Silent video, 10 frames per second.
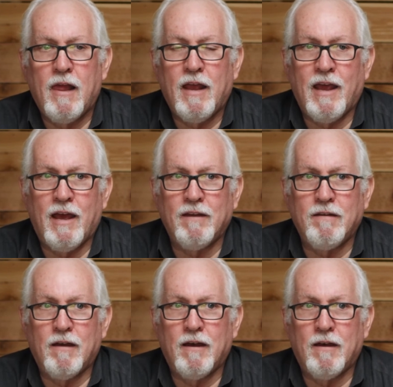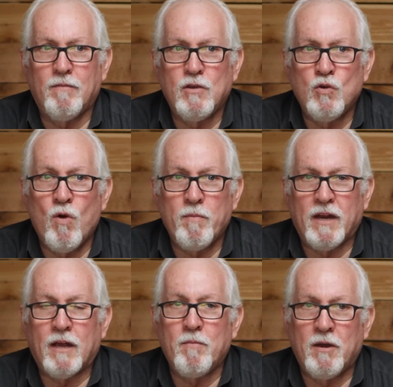and you want me
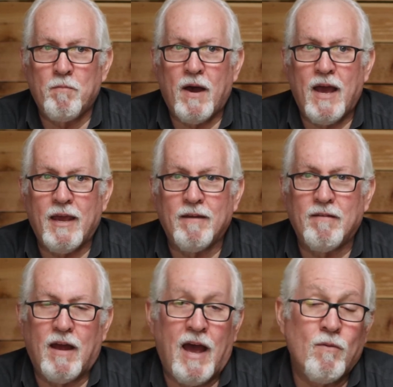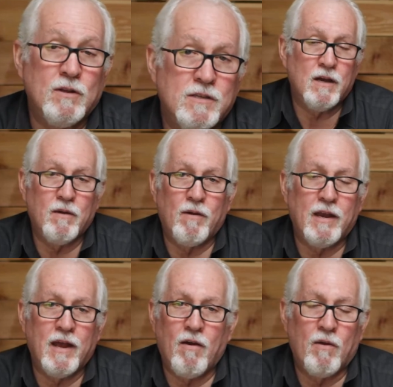to come in and buy it, I would tell you
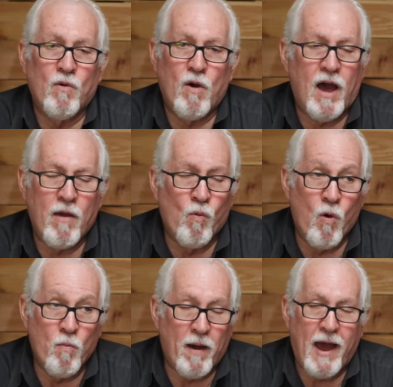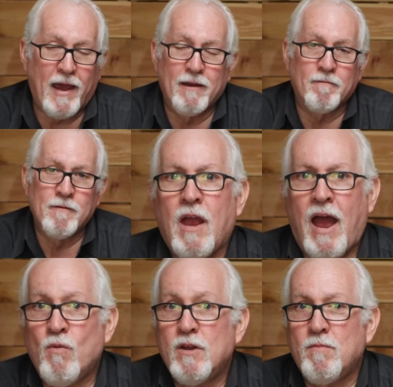right now I won't buy it.
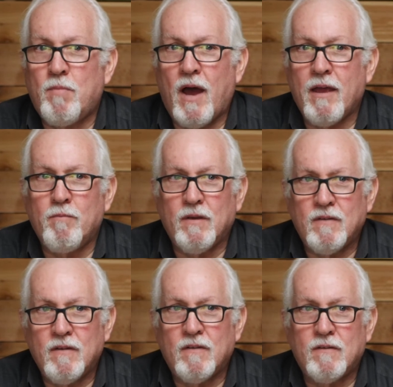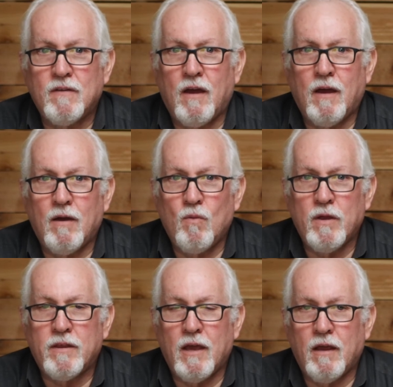I wouldn't buy a business
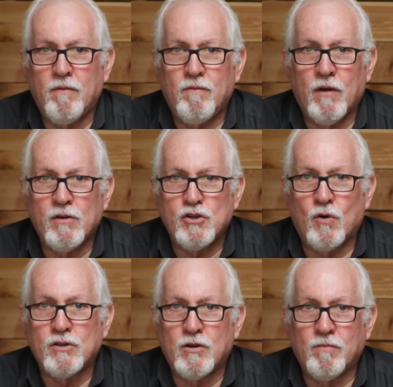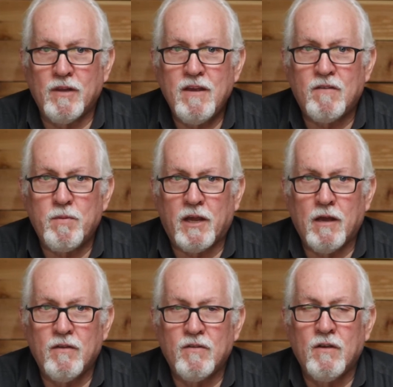with a very short-term lease
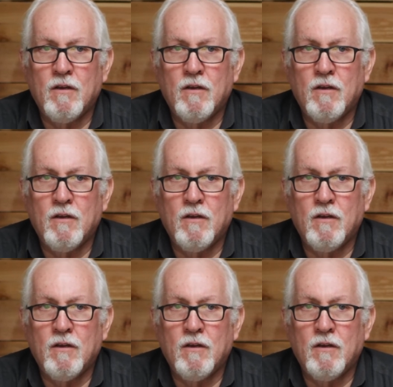because